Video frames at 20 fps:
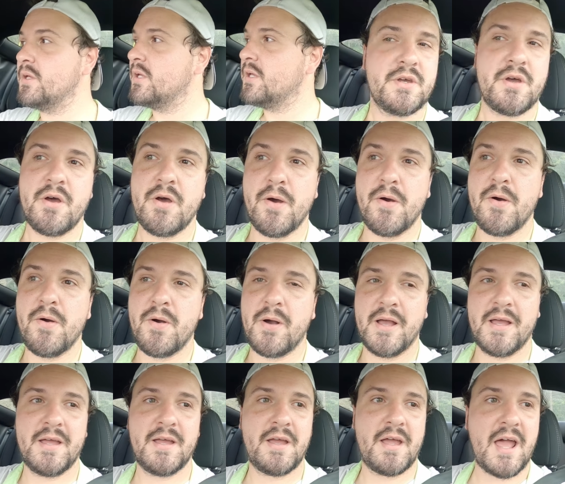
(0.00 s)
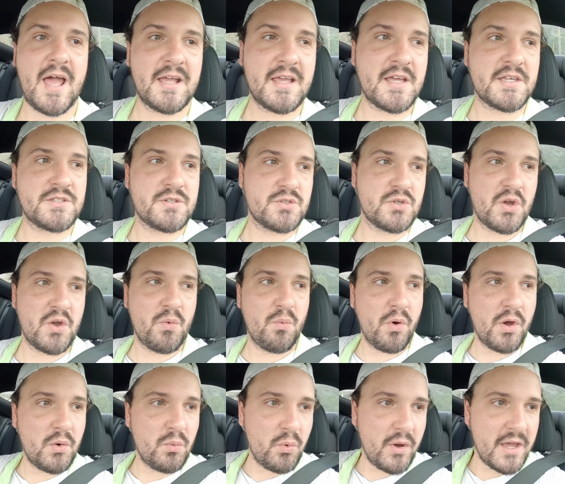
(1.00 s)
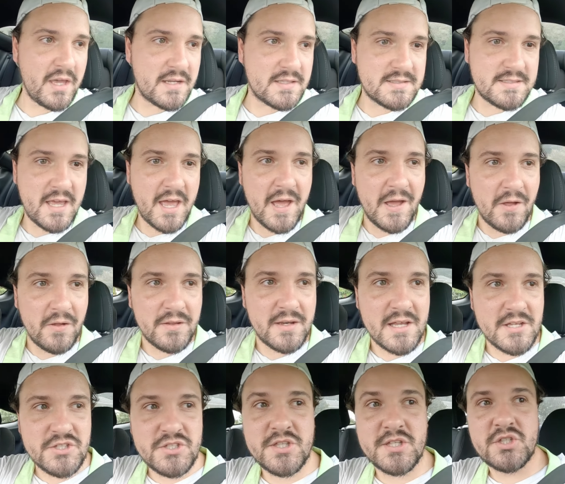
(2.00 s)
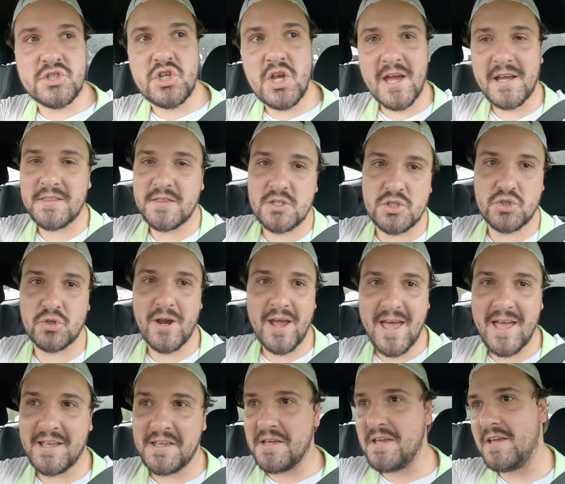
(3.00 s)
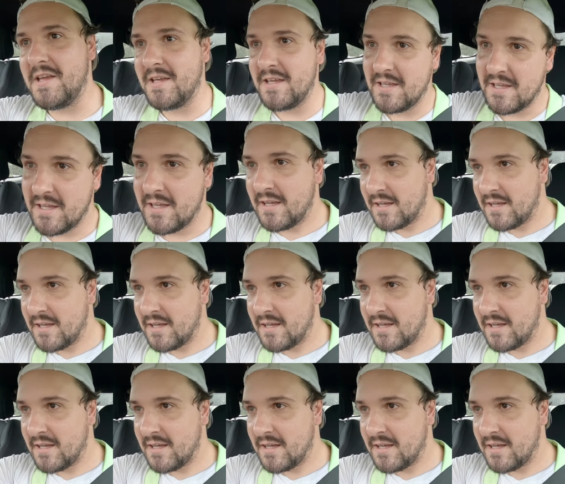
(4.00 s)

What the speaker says: So I guess there's only one way to tell, and that's to check the draggy.